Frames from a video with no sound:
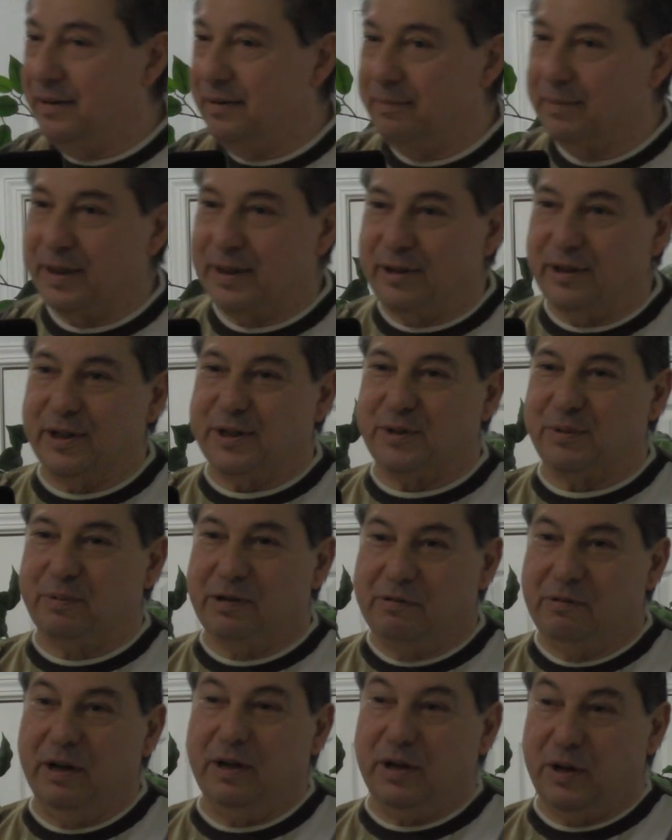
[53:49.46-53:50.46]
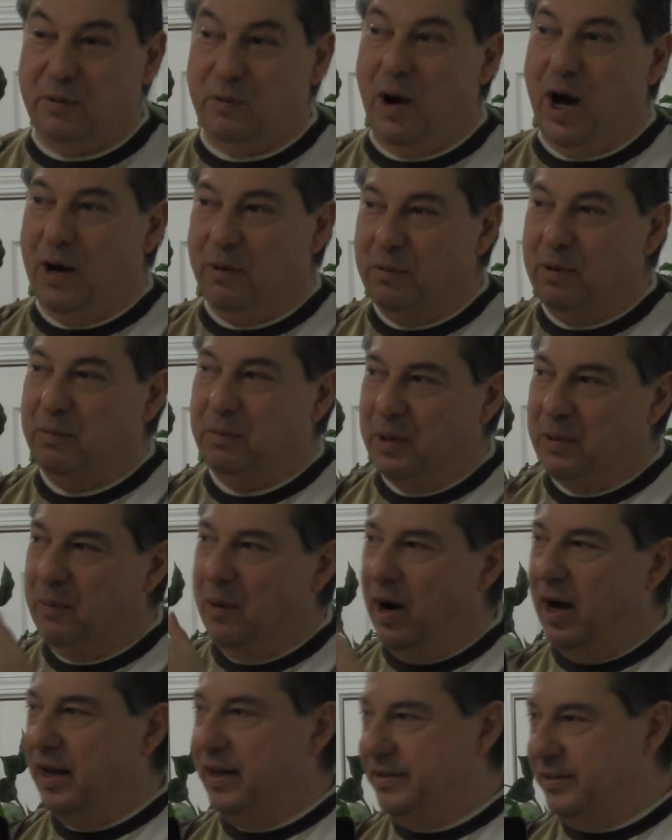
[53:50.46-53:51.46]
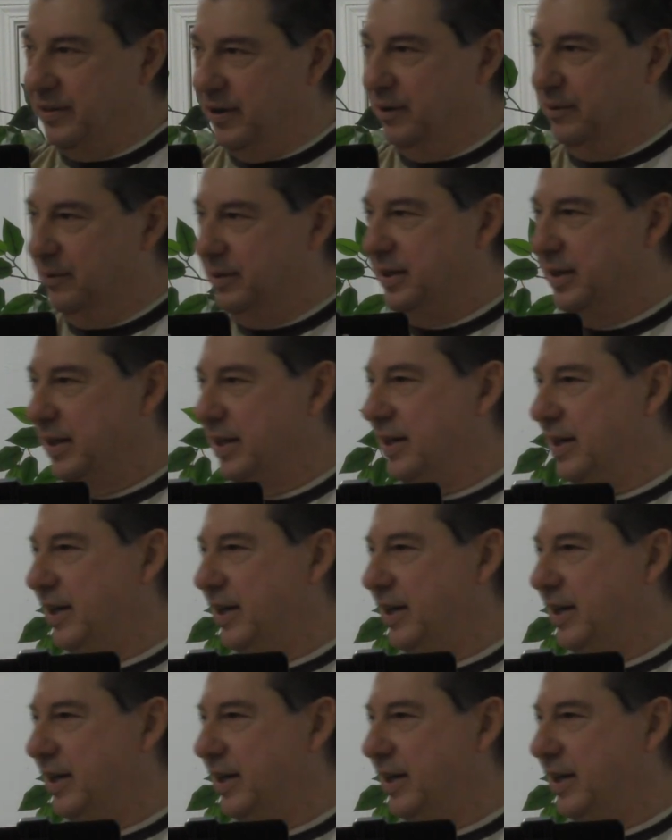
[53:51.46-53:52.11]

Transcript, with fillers: because we really want what we want, don't we?